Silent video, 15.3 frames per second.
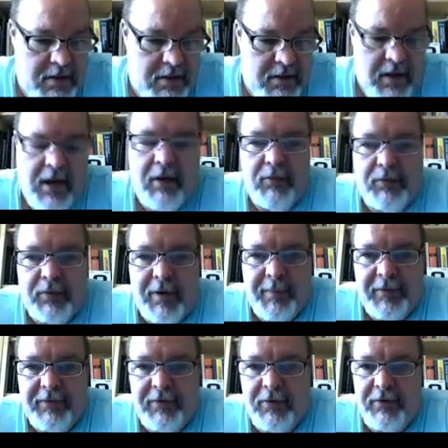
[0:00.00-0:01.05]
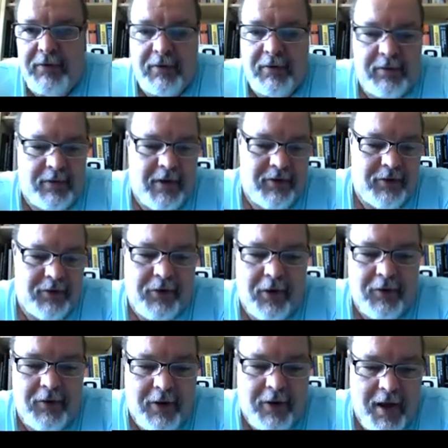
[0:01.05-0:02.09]
Yeah, it was right about Ceres. I, I, just
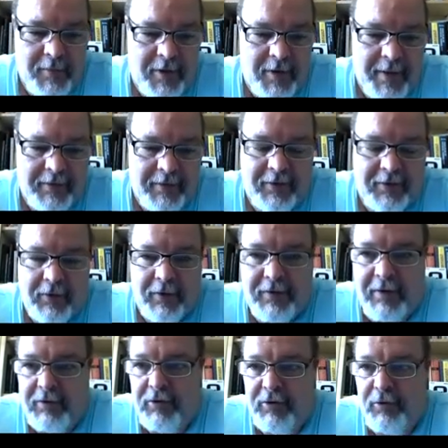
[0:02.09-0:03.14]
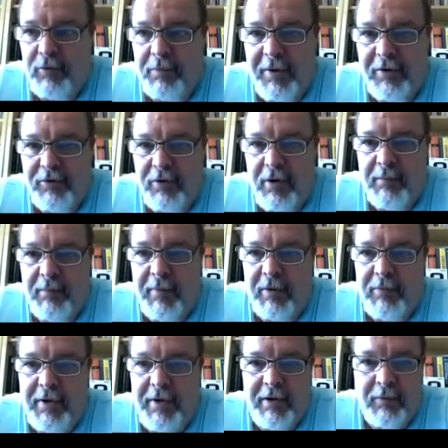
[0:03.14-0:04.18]
saw the comment about Ceres, and I just want to make sure I, my
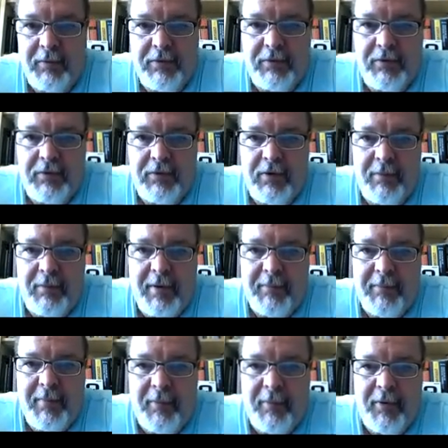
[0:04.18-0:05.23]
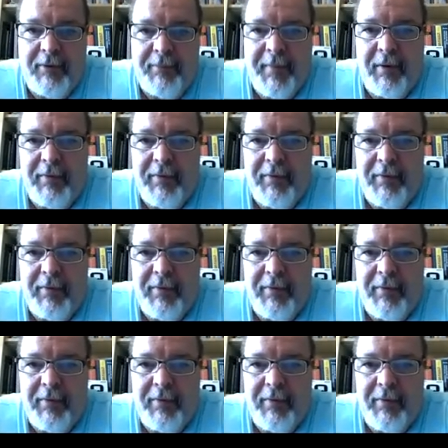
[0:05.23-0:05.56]
reading was, uh, my memory of my